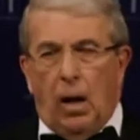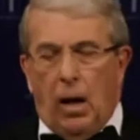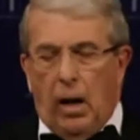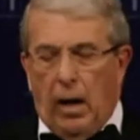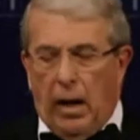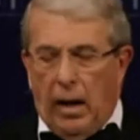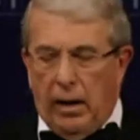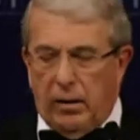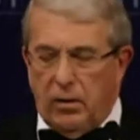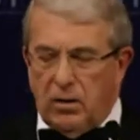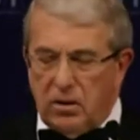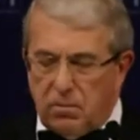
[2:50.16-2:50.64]

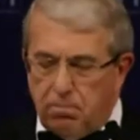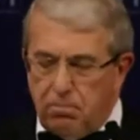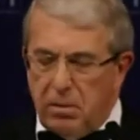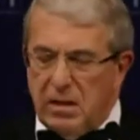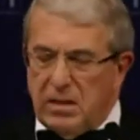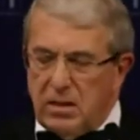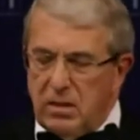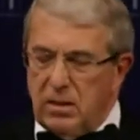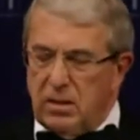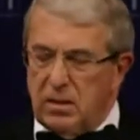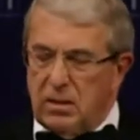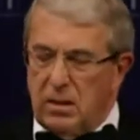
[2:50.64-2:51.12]
And as
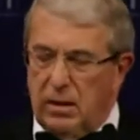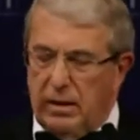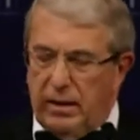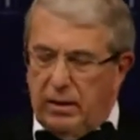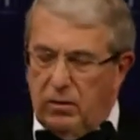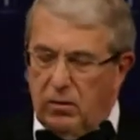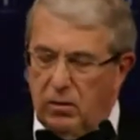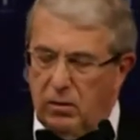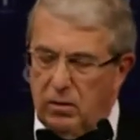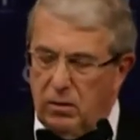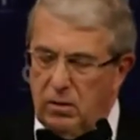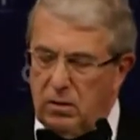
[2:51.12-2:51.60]
business
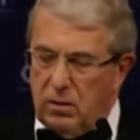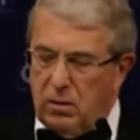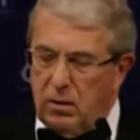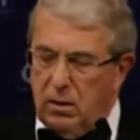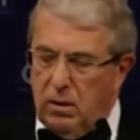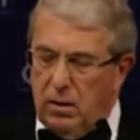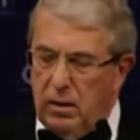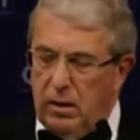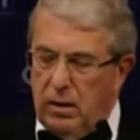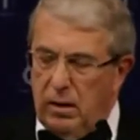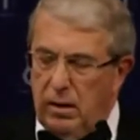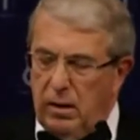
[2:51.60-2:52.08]
leaders,
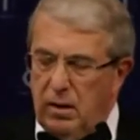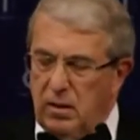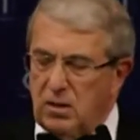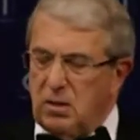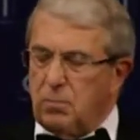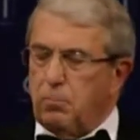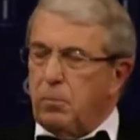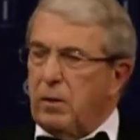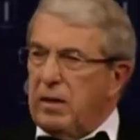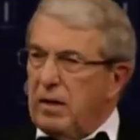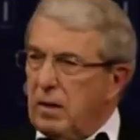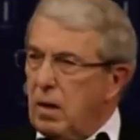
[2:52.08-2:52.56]
it's
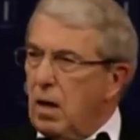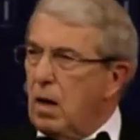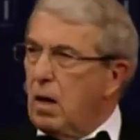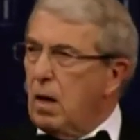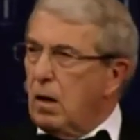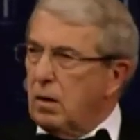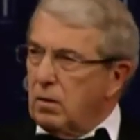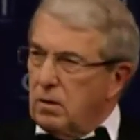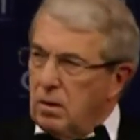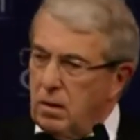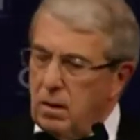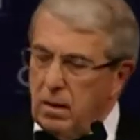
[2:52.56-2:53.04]
been
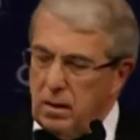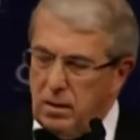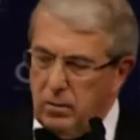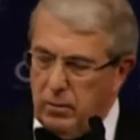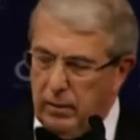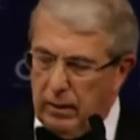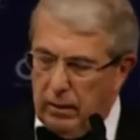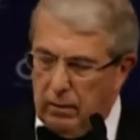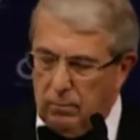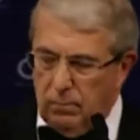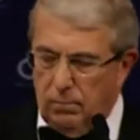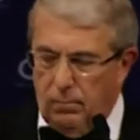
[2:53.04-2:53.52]
hard
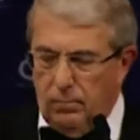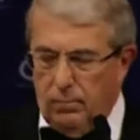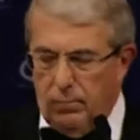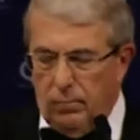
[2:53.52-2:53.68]
going.